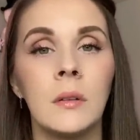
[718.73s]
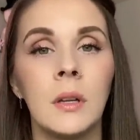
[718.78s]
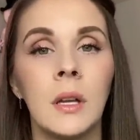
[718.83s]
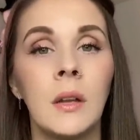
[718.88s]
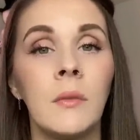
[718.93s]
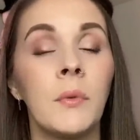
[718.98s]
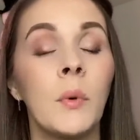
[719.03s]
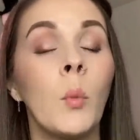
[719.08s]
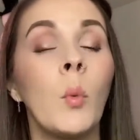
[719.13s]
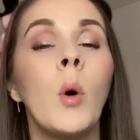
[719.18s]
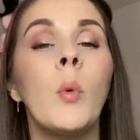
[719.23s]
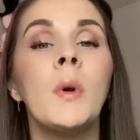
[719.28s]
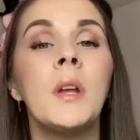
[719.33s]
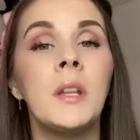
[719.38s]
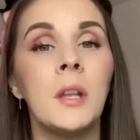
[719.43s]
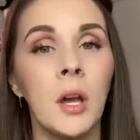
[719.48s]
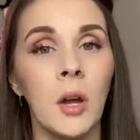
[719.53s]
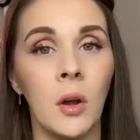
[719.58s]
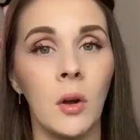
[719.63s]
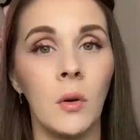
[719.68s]
And from what we
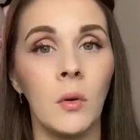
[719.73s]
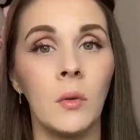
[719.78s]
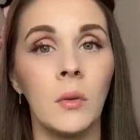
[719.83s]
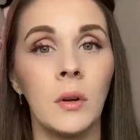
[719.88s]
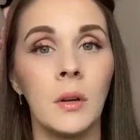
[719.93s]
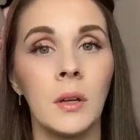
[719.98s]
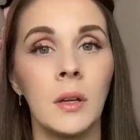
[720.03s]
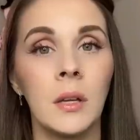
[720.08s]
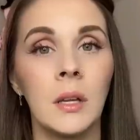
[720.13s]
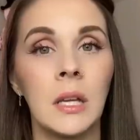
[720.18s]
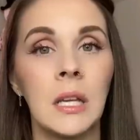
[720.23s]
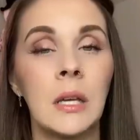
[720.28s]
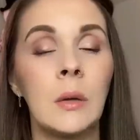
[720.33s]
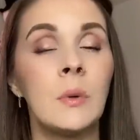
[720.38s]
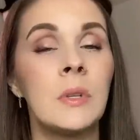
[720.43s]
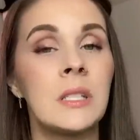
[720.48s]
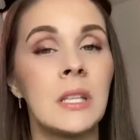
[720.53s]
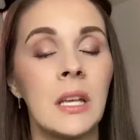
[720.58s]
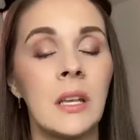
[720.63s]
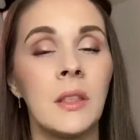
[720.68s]
know, it
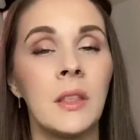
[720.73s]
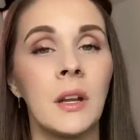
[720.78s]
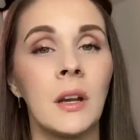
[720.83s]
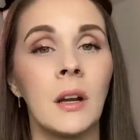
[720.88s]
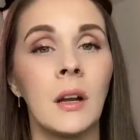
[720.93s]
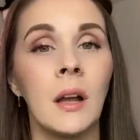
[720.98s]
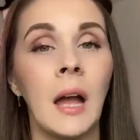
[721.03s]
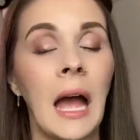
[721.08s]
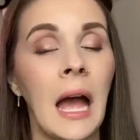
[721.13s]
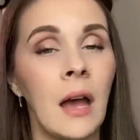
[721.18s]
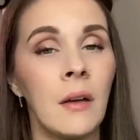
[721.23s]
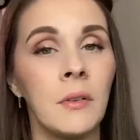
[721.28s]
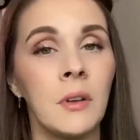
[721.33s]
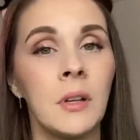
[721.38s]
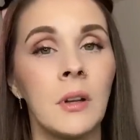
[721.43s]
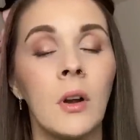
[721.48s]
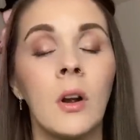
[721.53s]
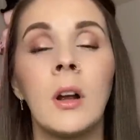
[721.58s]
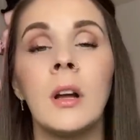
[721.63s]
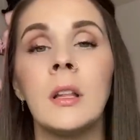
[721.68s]
was either
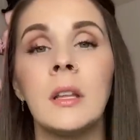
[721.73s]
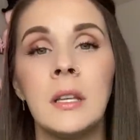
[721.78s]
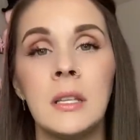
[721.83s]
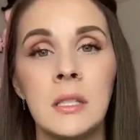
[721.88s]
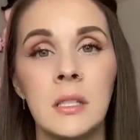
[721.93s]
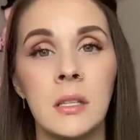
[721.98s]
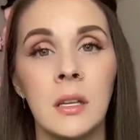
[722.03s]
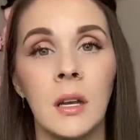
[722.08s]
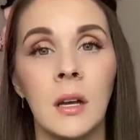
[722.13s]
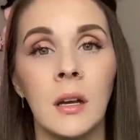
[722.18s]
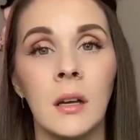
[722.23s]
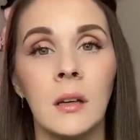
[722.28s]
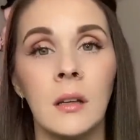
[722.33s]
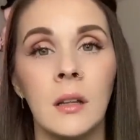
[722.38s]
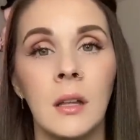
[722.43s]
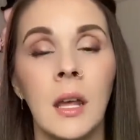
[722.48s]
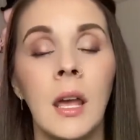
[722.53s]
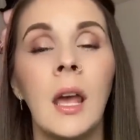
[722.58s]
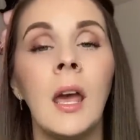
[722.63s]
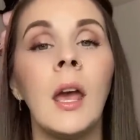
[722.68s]
Ivon or Alysia,
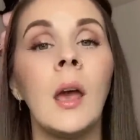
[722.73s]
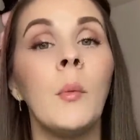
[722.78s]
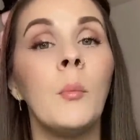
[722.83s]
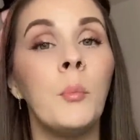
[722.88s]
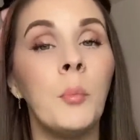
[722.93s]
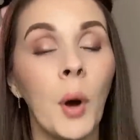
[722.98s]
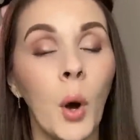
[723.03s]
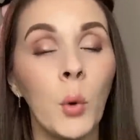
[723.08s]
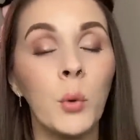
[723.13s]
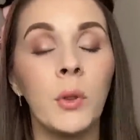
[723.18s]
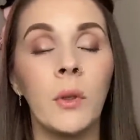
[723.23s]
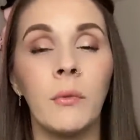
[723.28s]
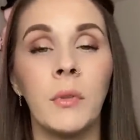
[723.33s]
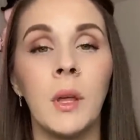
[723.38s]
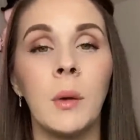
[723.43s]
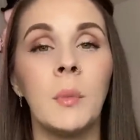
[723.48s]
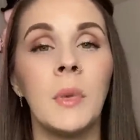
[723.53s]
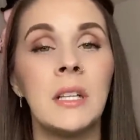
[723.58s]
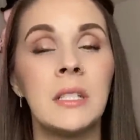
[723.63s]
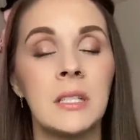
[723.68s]
and both of
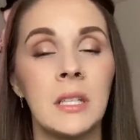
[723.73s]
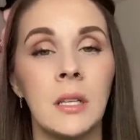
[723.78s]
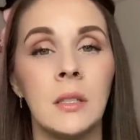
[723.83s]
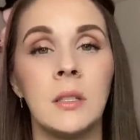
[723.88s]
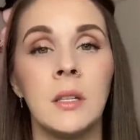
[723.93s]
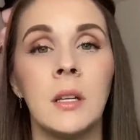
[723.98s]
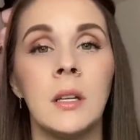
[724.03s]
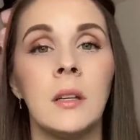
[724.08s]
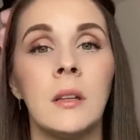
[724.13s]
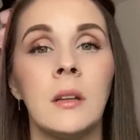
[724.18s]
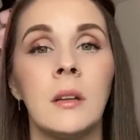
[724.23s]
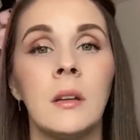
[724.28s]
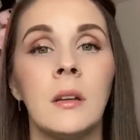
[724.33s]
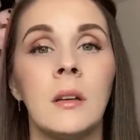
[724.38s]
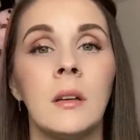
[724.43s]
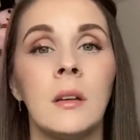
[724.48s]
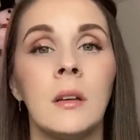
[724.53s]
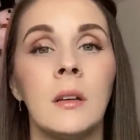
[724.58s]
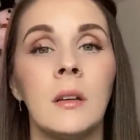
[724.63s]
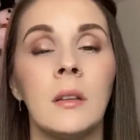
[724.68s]
them attended
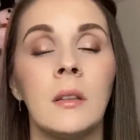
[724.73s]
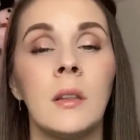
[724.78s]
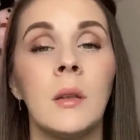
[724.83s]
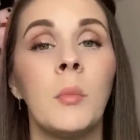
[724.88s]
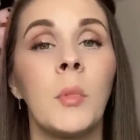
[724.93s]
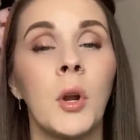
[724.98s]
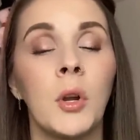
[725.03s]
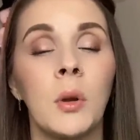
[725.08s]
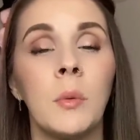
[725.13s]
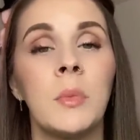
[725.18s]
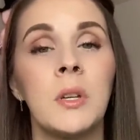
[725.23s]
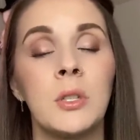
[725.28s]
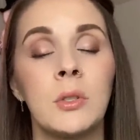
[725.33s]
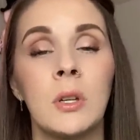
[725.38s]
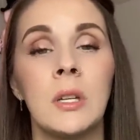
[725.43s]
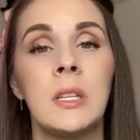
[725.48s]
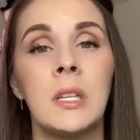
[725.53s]
the murder mystery